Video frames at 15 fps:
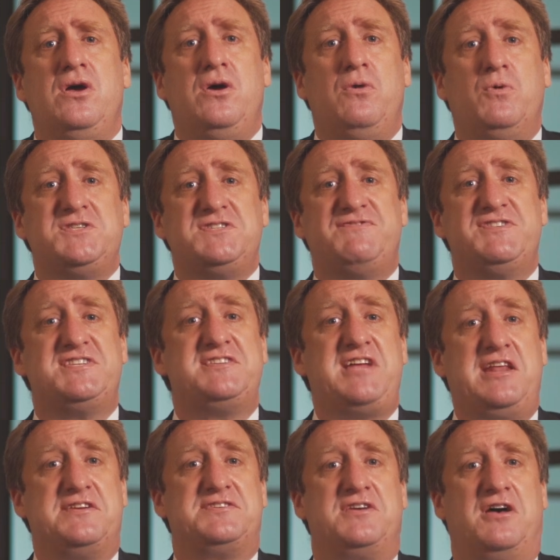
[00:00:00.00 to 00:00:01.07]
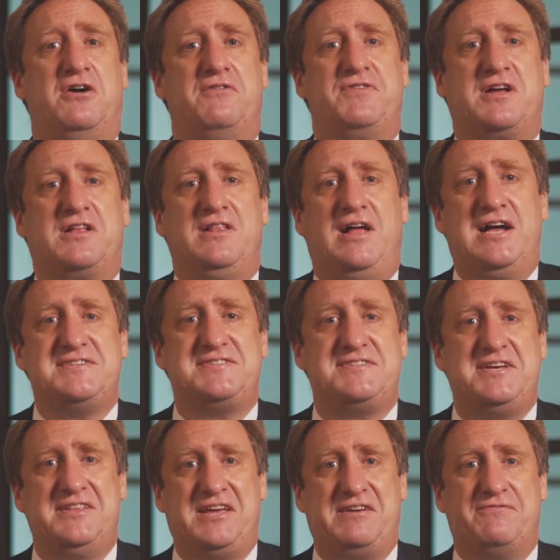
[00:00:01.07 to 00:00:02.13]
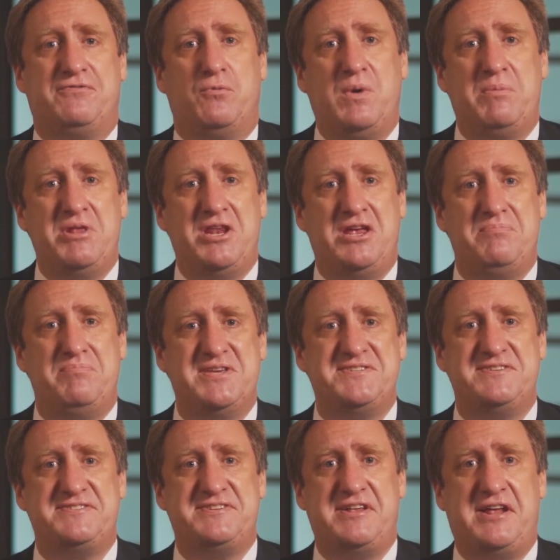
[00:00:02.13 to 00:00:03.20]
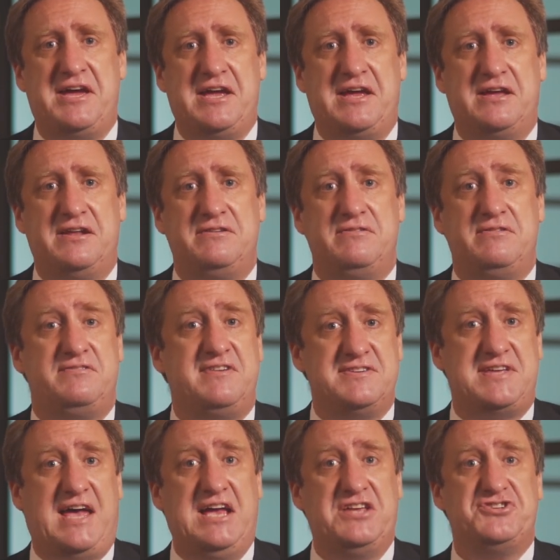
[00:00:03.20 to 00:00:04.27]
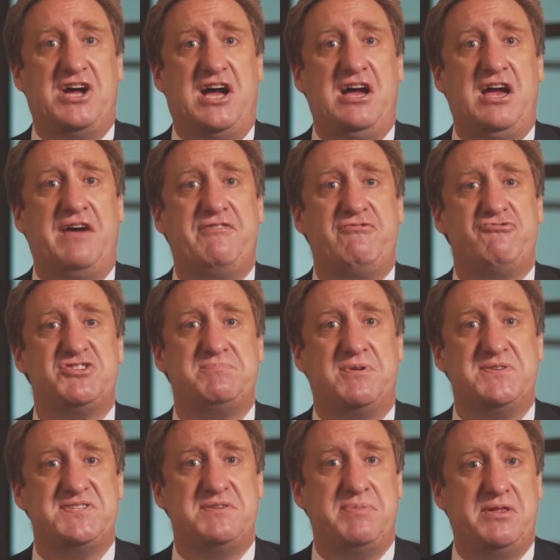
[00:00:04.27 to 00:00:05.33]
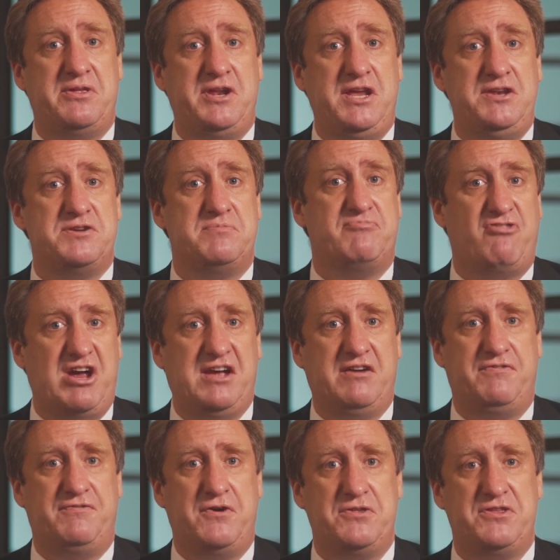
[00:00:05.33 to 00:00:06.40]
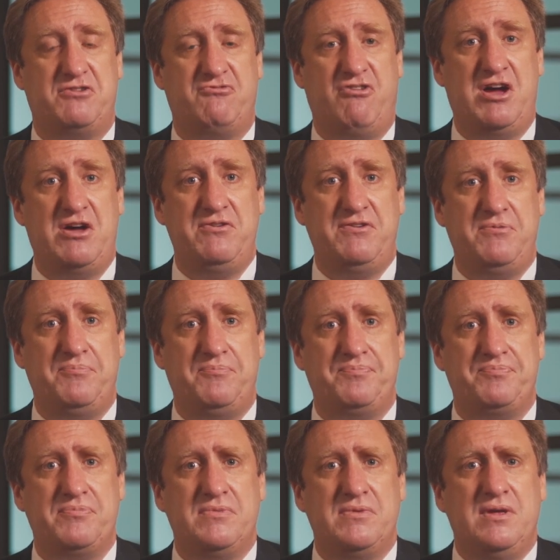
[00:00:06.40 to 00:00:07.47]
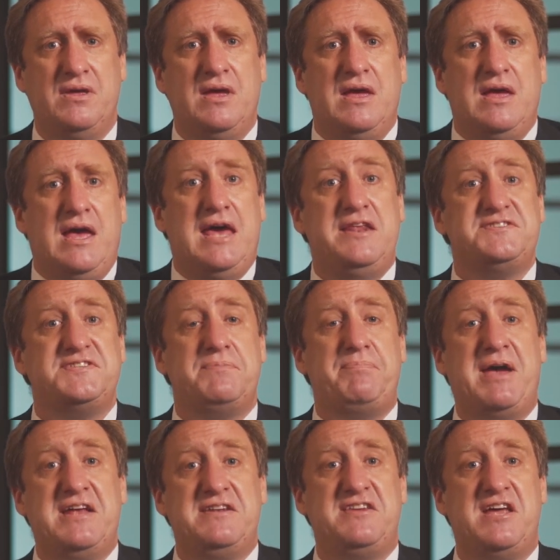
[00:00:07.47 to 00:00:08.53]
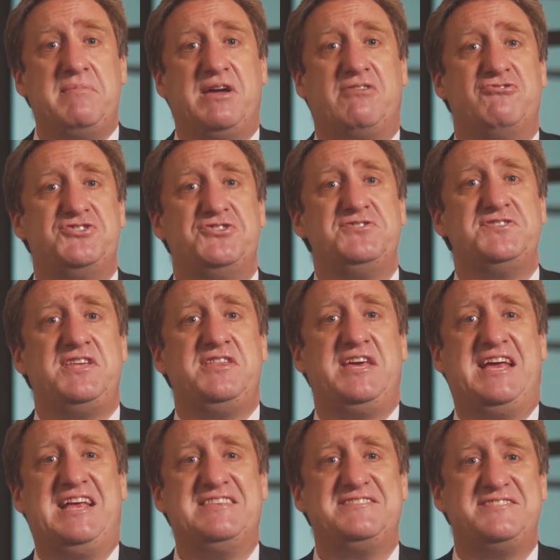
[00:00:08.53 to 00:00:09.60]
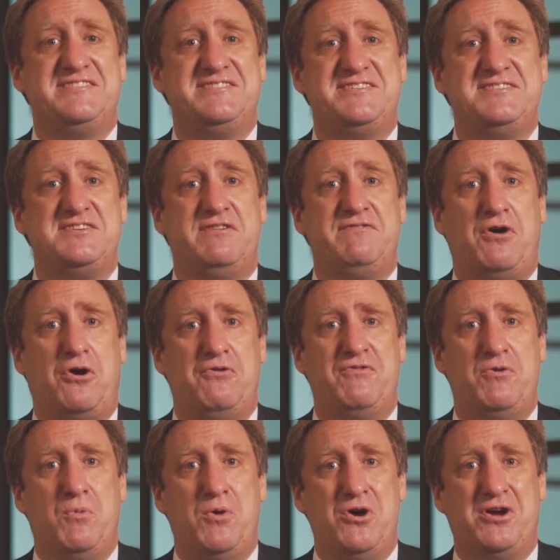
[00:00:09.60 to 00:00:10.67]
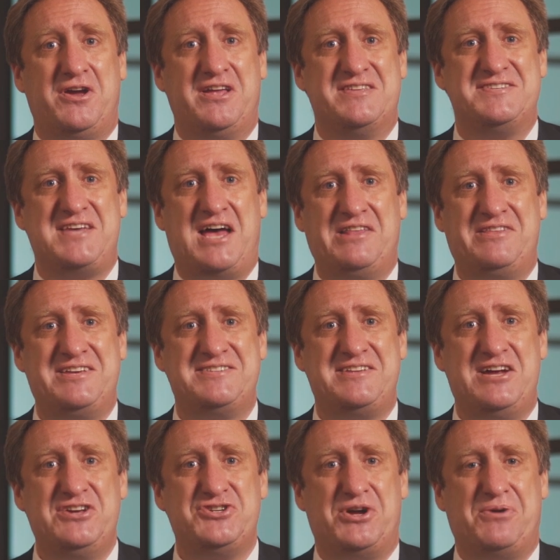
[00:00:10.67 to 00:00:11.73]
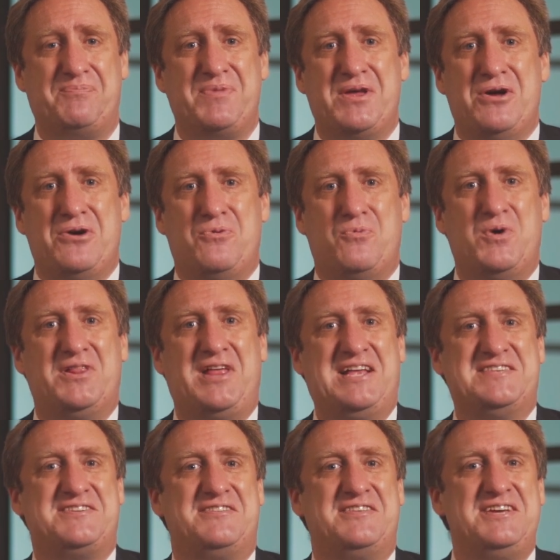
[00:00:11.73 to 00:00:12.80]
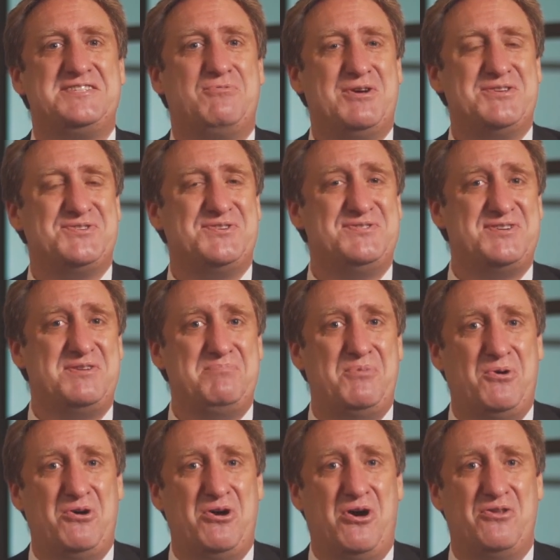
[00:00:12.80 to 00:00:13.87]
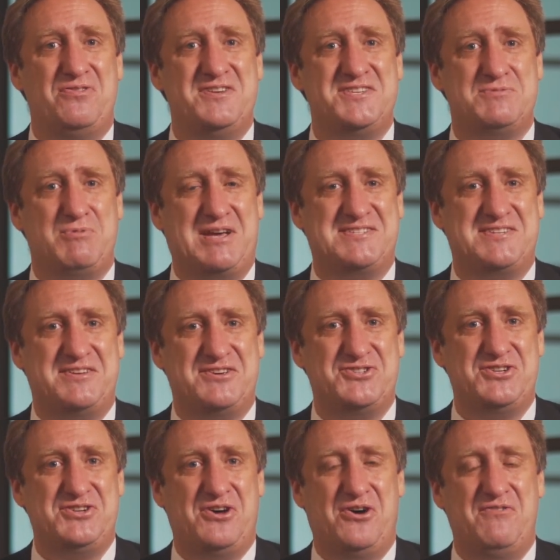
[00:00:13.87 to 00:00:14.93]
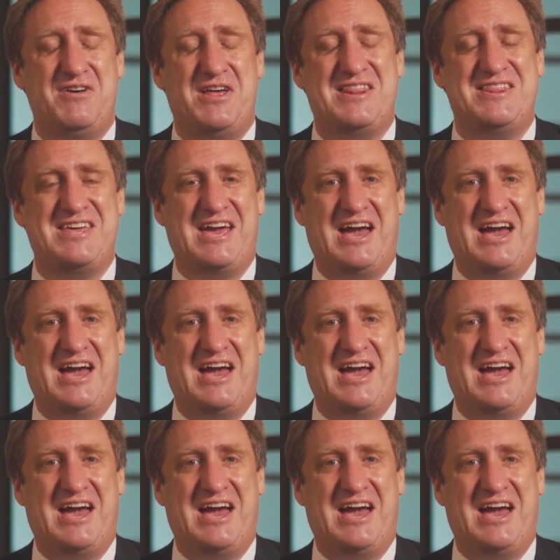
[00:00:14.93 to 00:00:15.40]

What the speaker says: What's the status of the glass ceiling for women in business today, and does HR have a responsibility to break further ground? And is the pandemic reducing the instances of overwork in Southeast Asia? We'll answer these questions and more on this week's edition of the